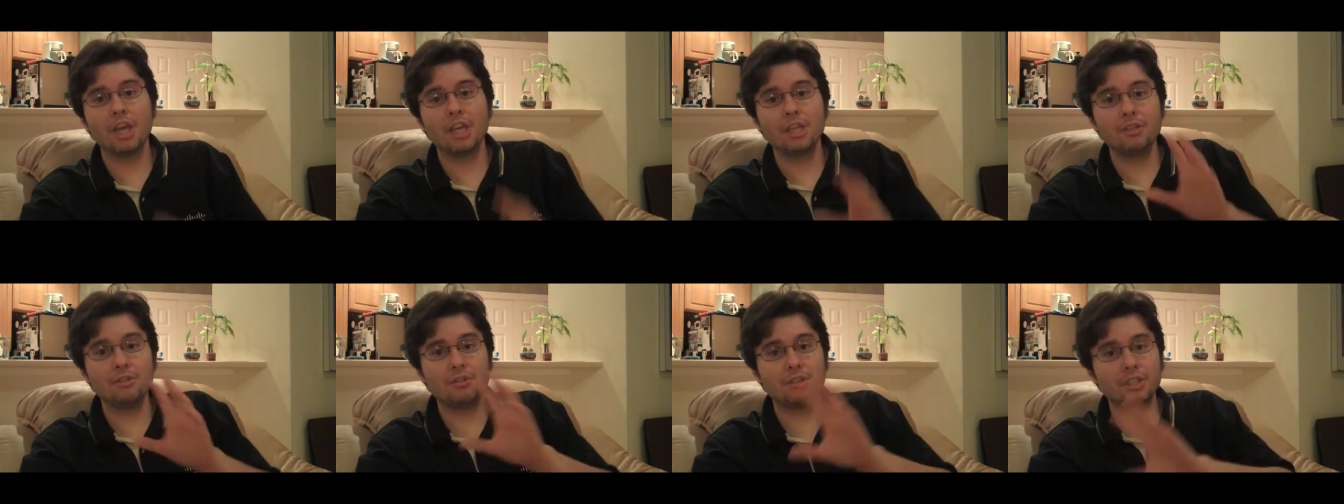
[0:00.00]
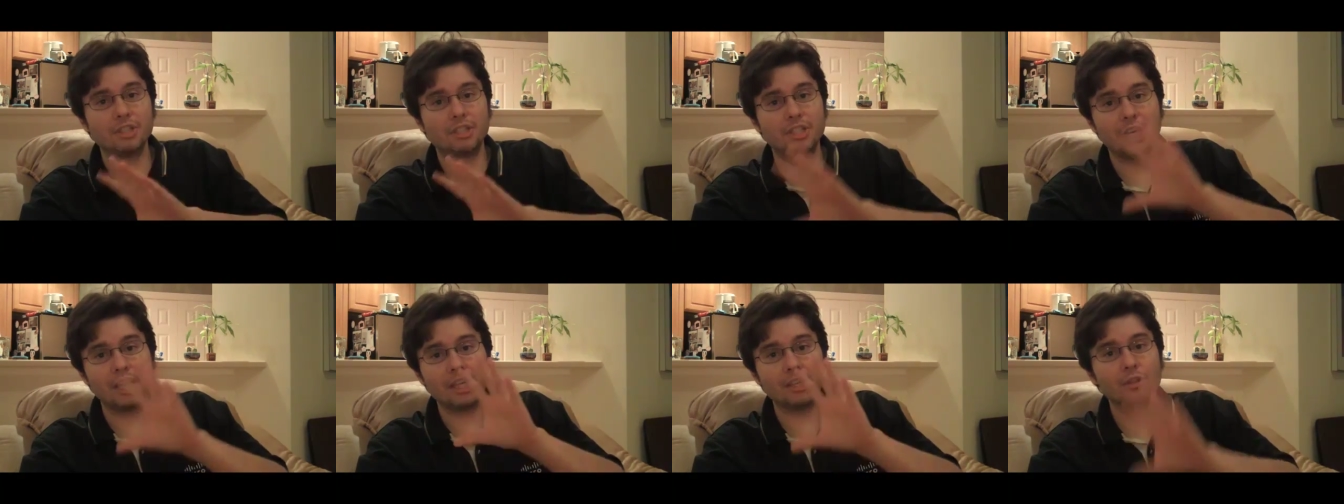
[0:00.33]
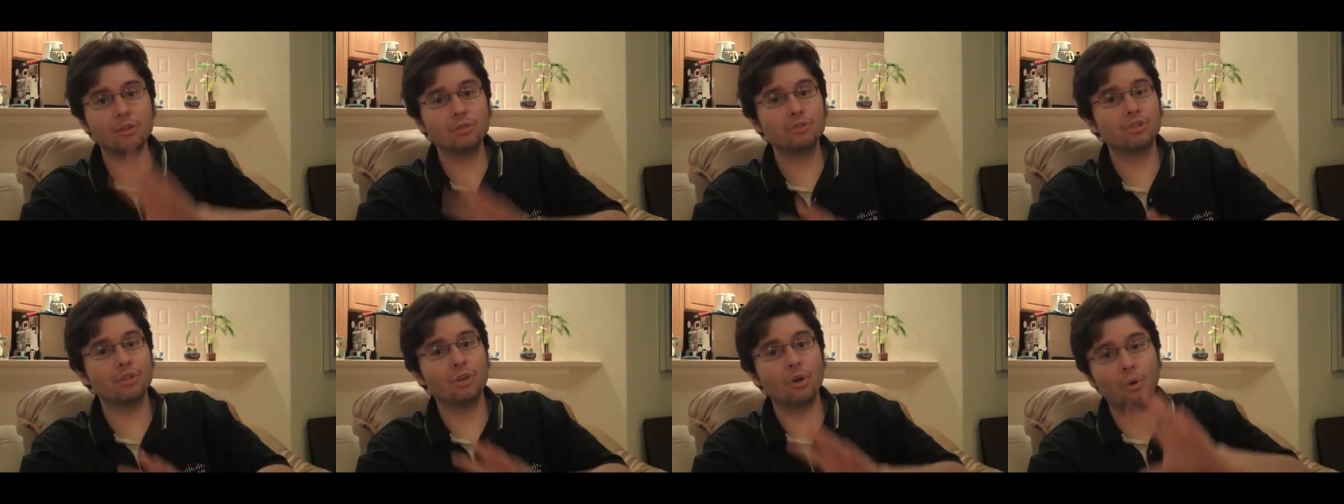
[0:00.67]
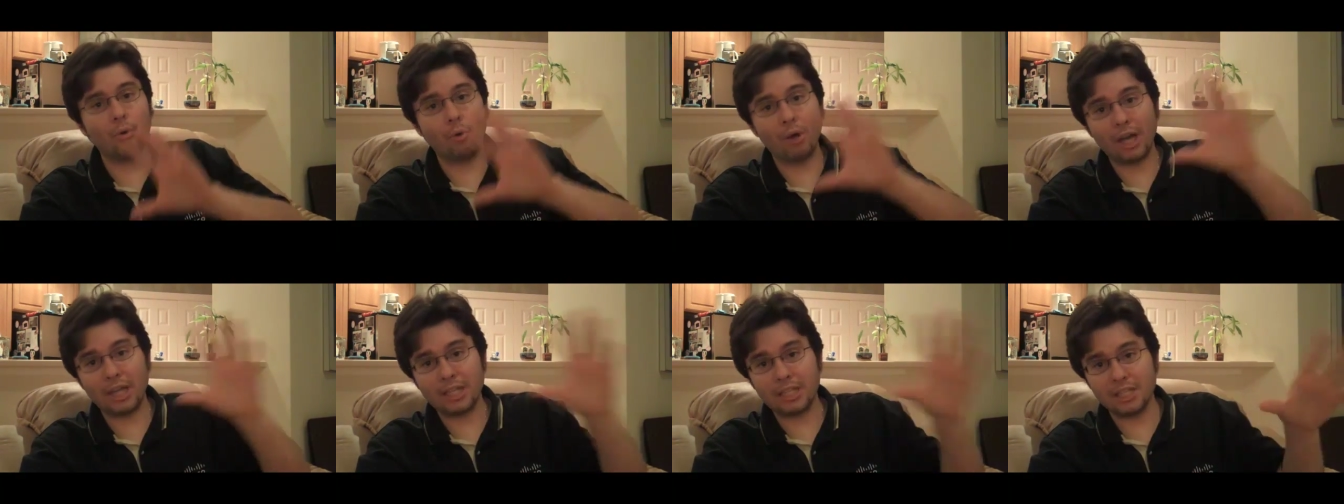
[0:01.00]
you can take those
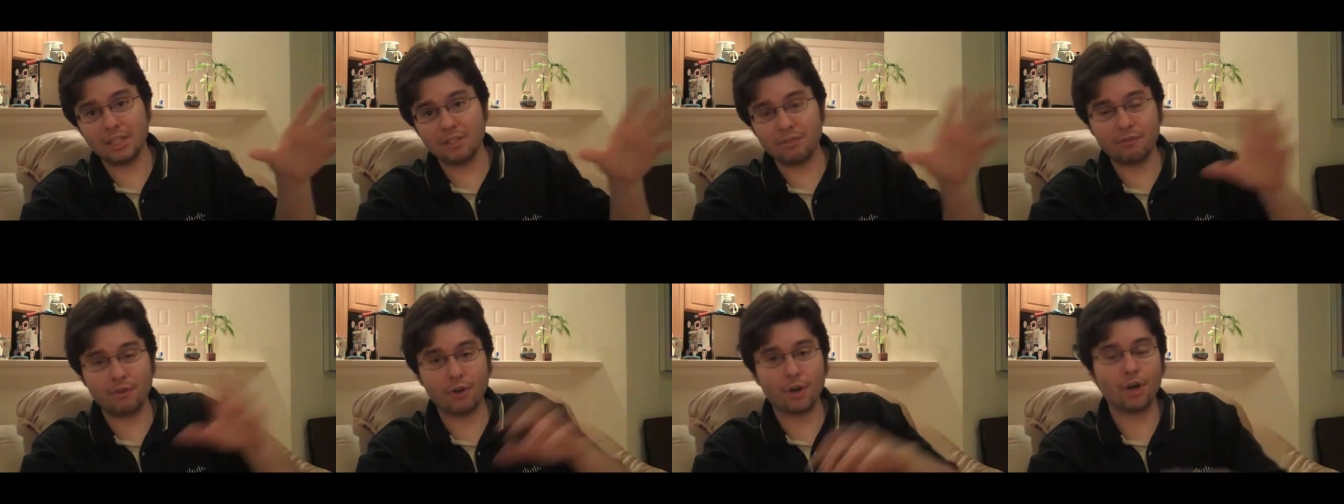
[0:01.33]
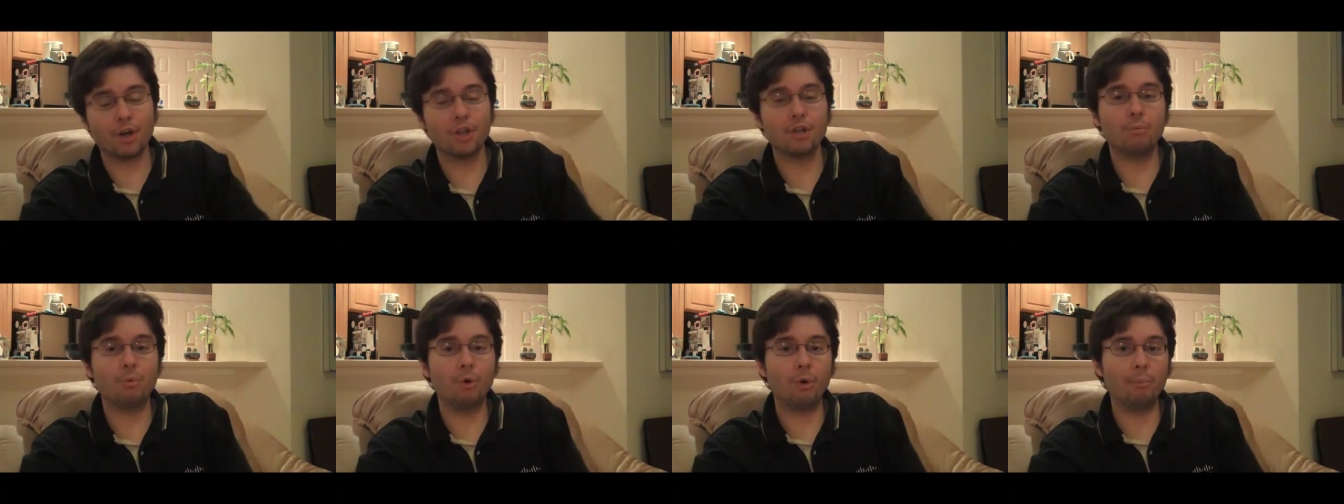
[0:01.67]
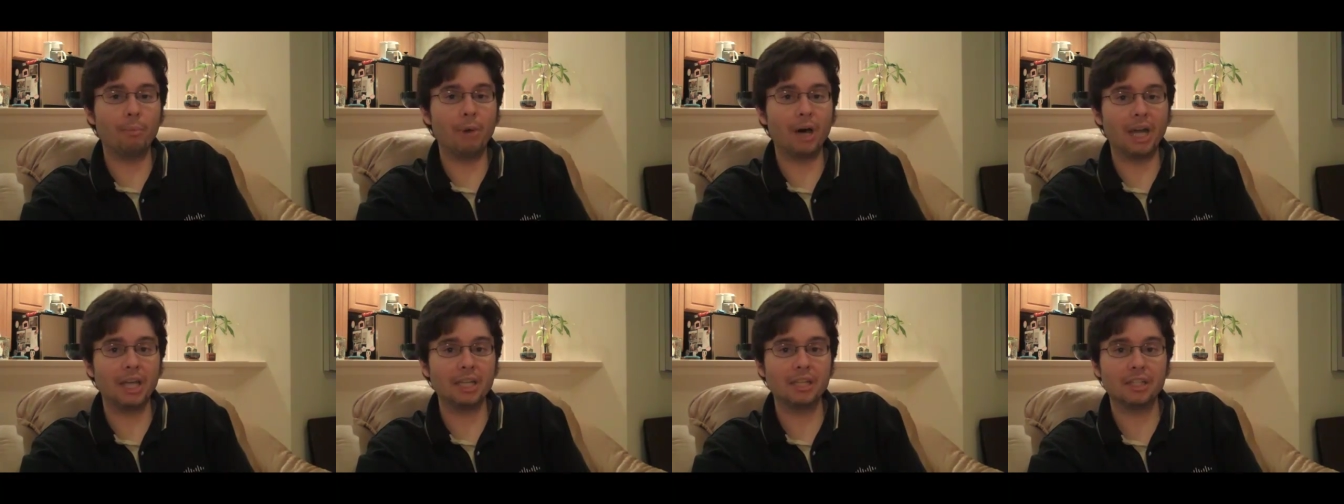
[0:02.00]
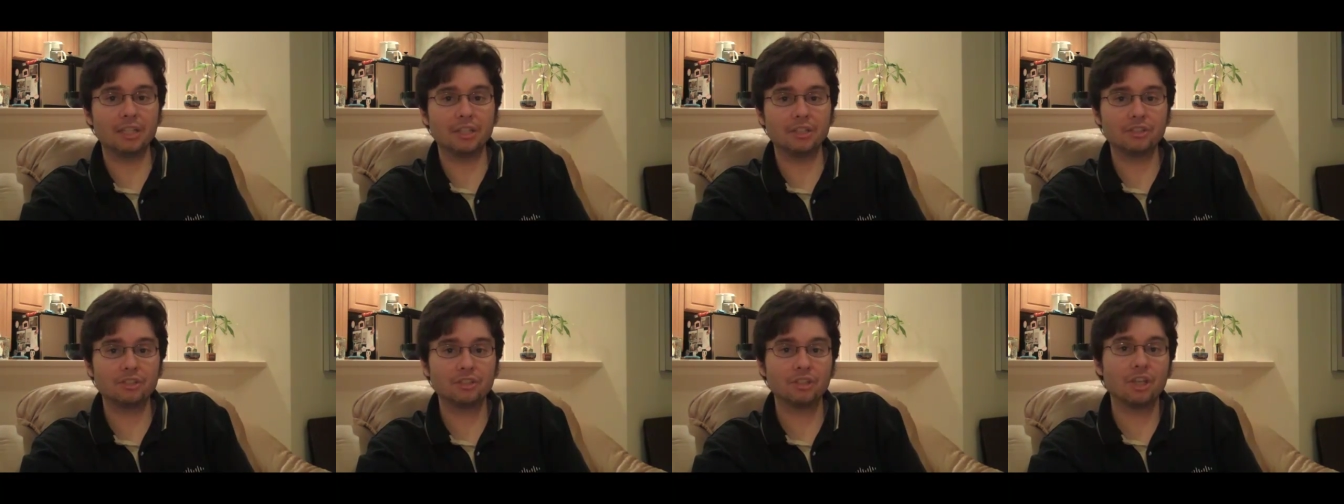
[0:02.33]
OID variable
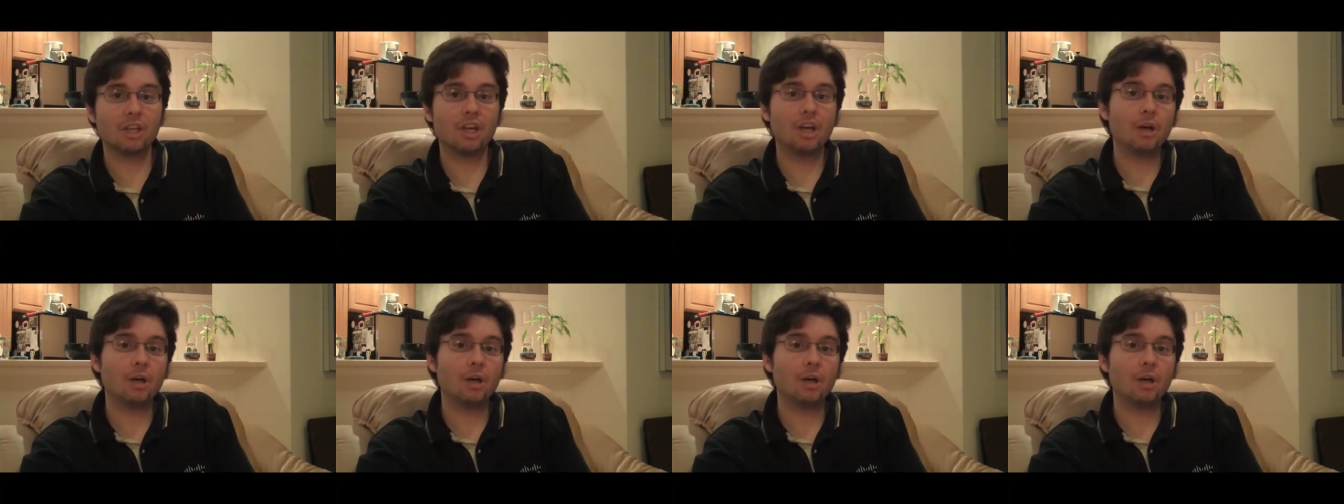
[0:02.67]
bindings,